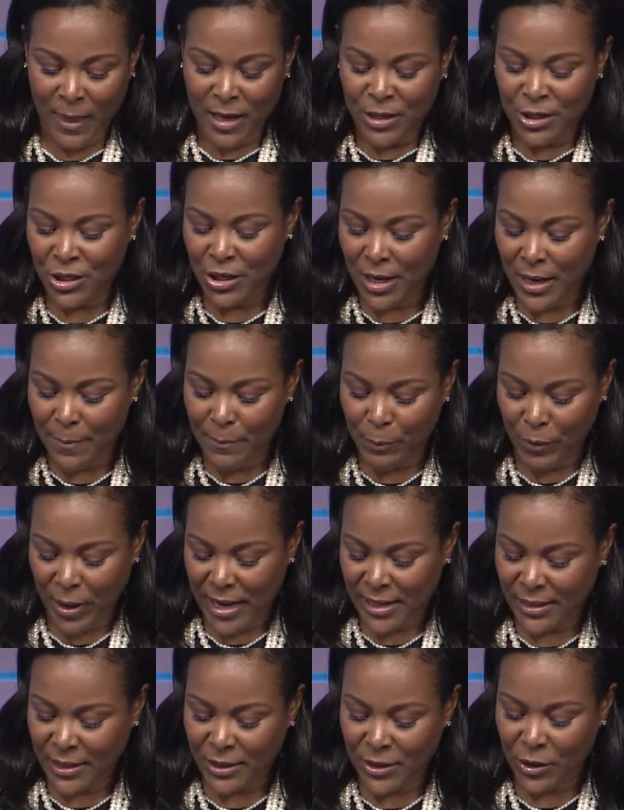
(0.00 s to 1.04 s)
She
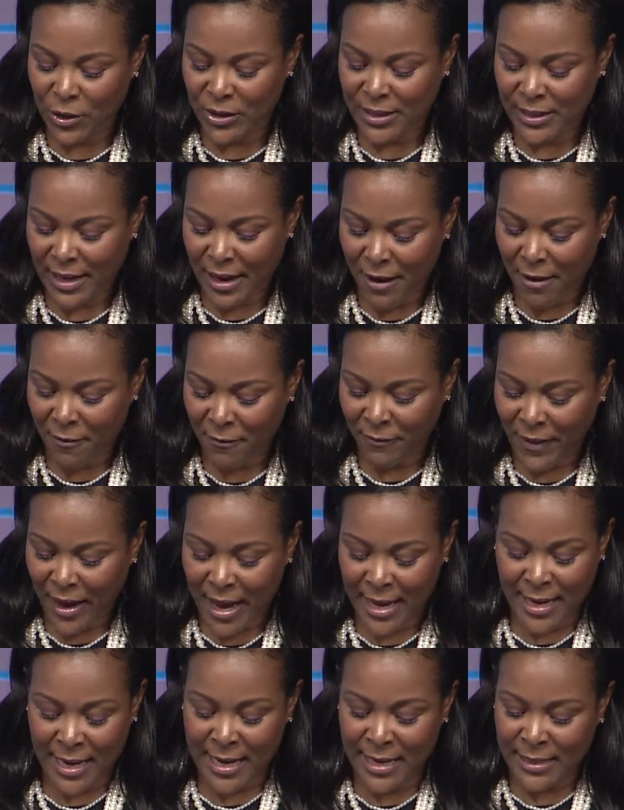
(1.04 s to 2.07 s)
embraces herself
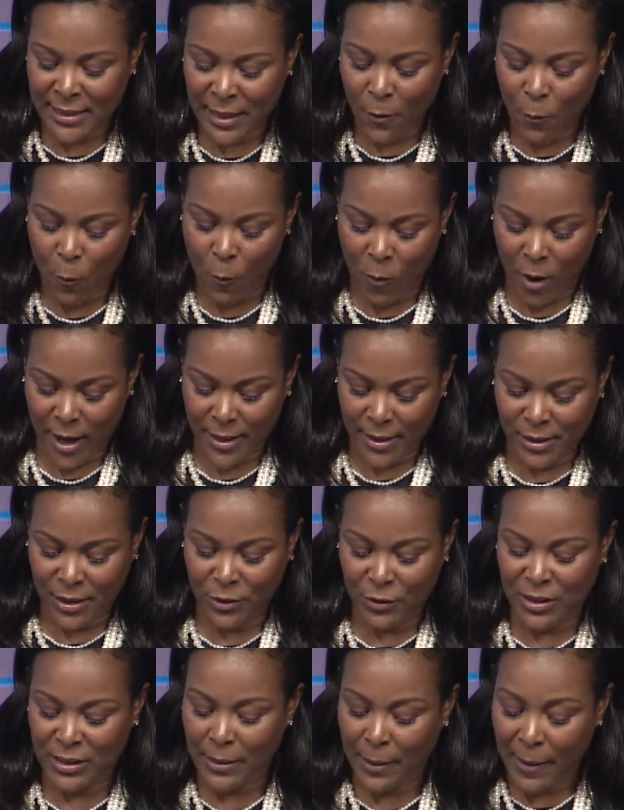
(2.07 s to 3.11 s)
and isn't one
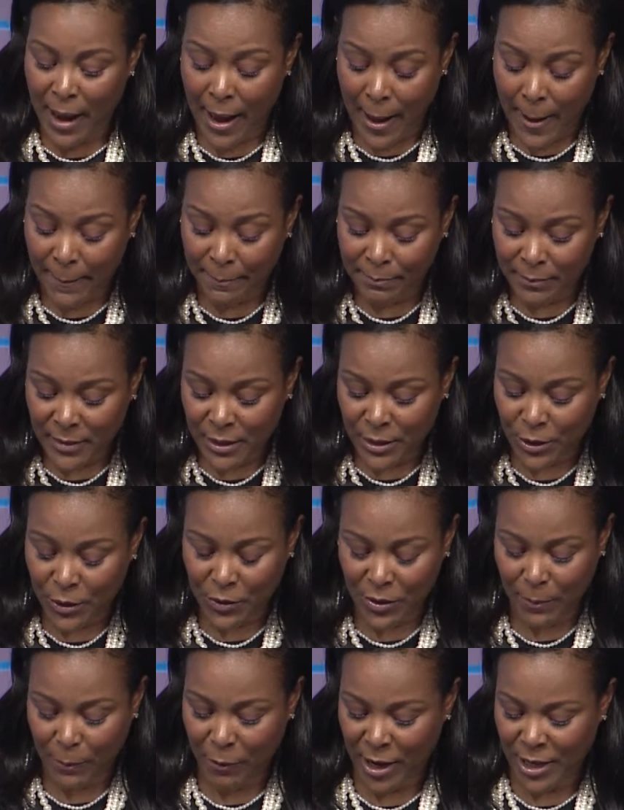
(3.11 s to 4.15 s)
to succumb to
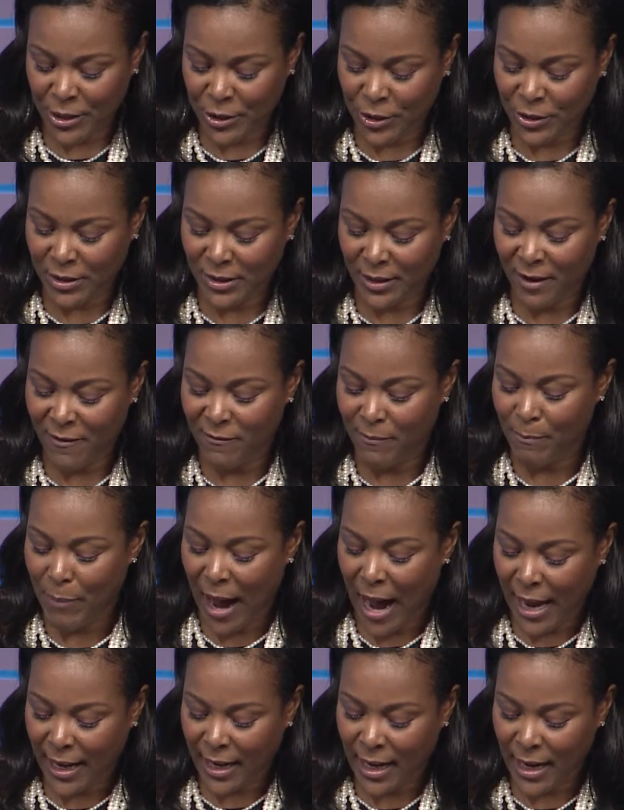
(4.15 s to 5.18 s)
the pressures of
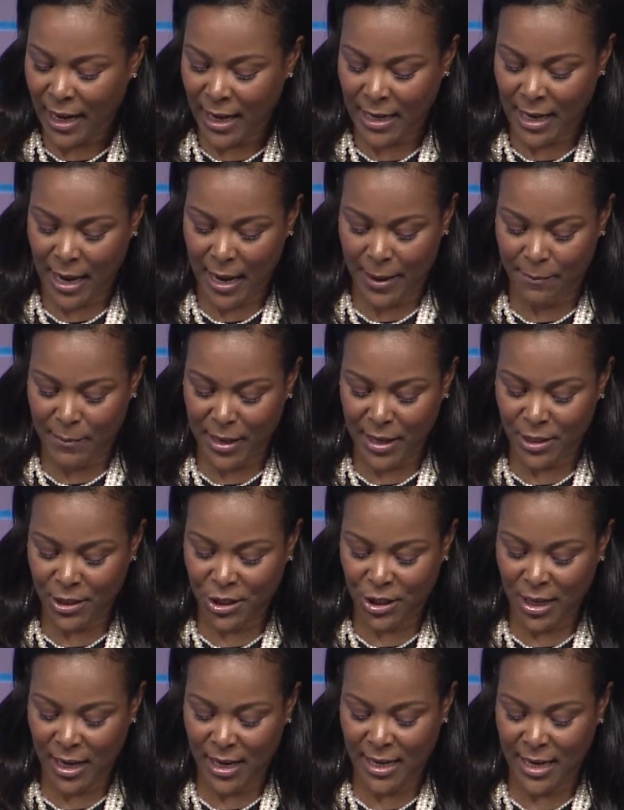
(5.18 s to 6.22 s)
body and
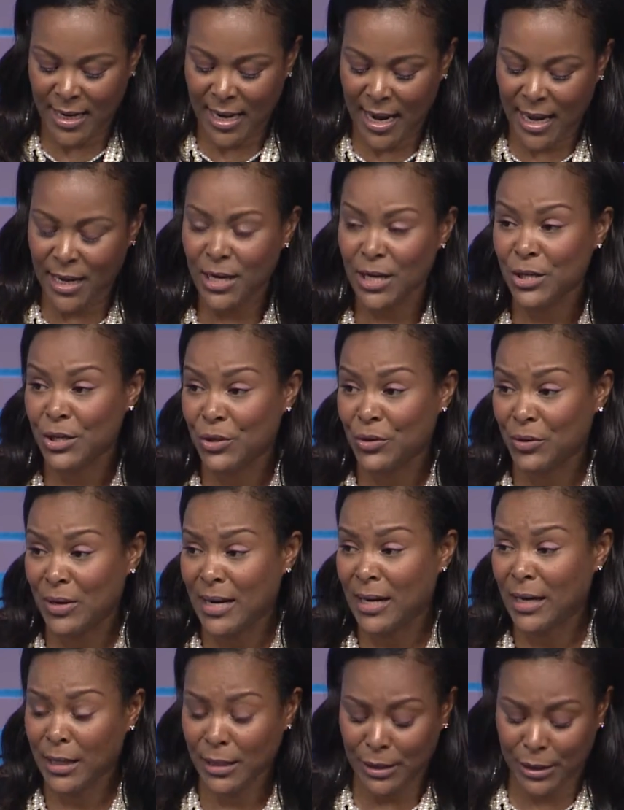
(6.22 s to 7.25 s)
image in an industry
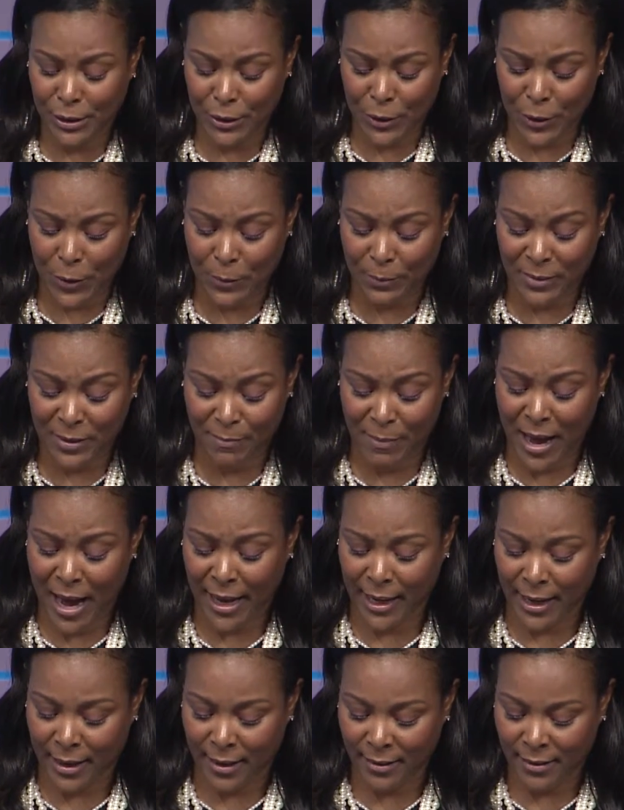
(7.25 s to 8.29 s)
consumed by
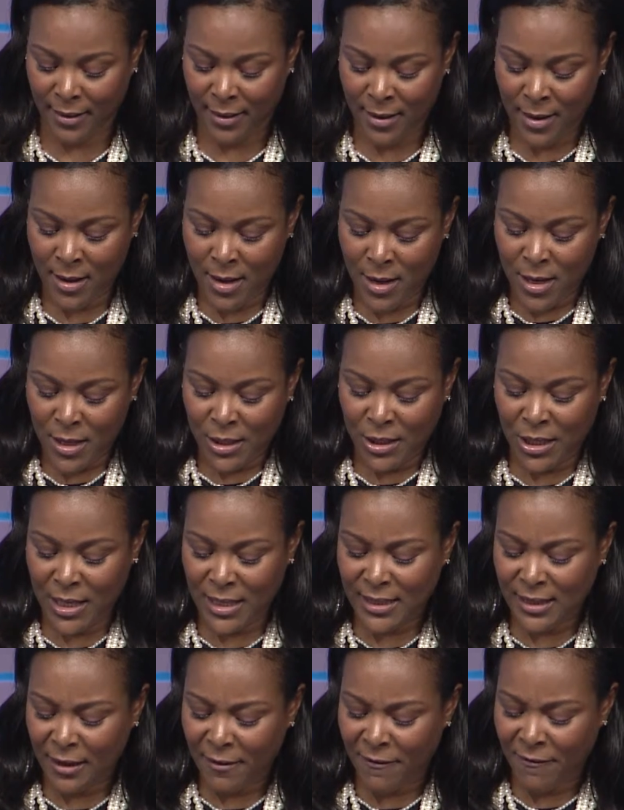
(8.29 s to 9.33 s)
it. She
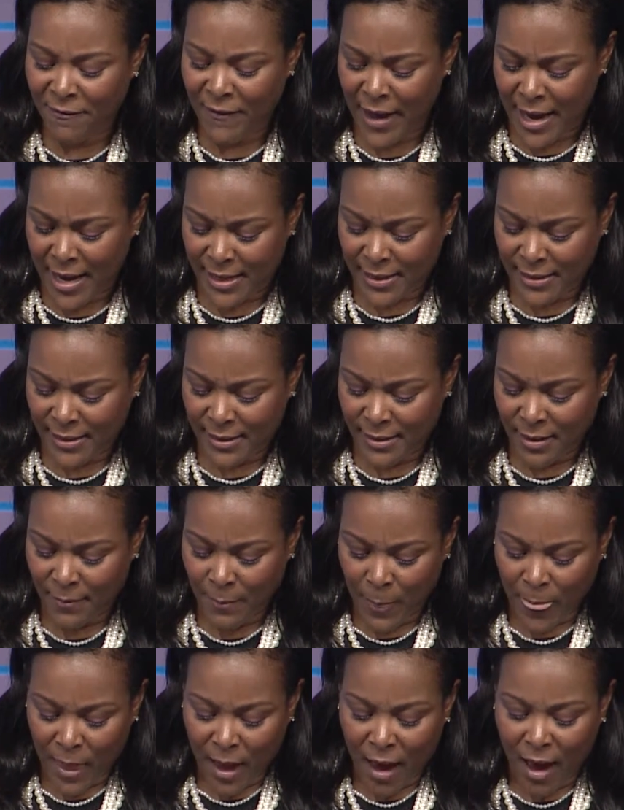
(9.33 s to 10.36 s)
is the face
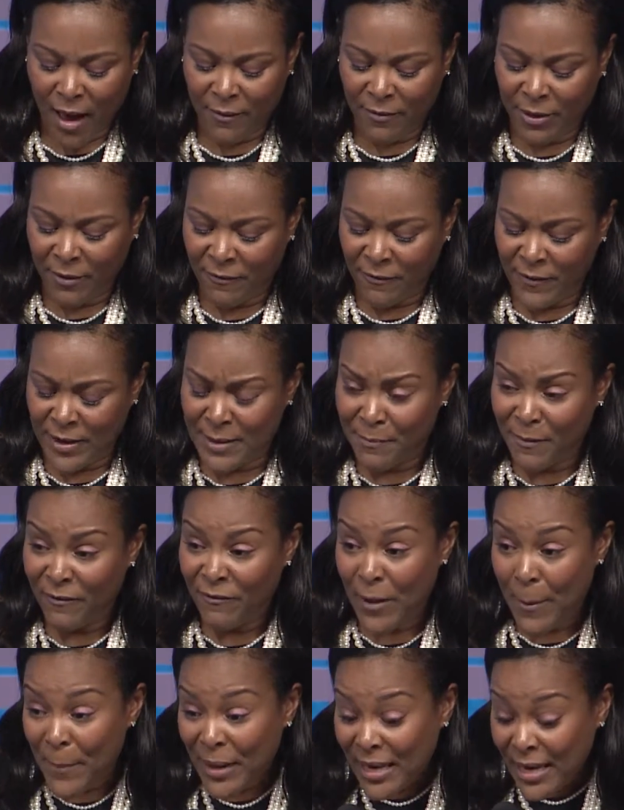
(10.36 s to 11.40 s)
of the
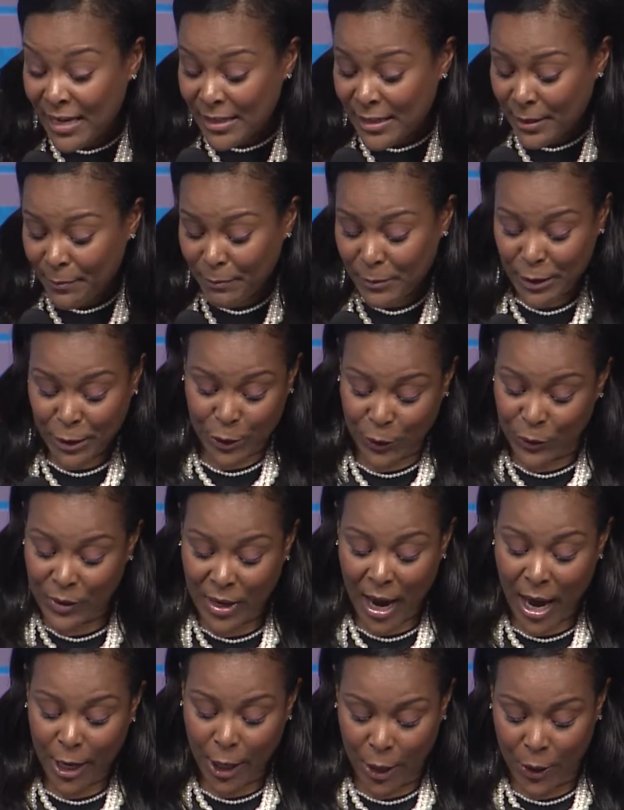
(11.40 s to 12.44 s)
Feminism
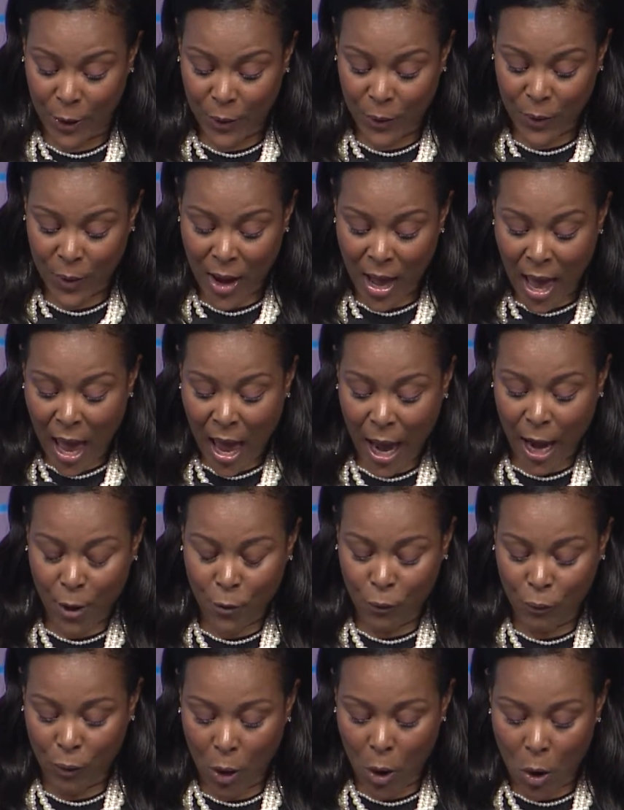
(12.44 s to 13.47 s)
2.0, a
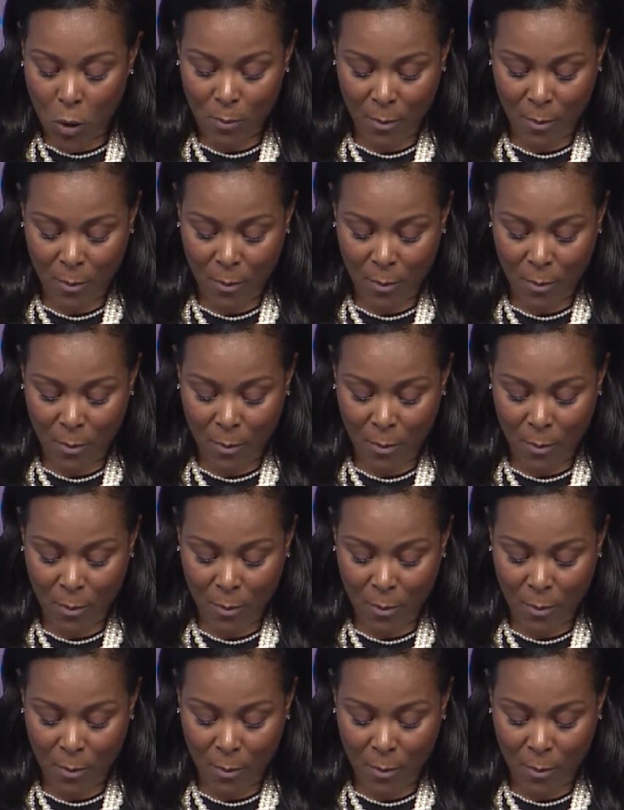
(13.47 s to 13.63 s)
role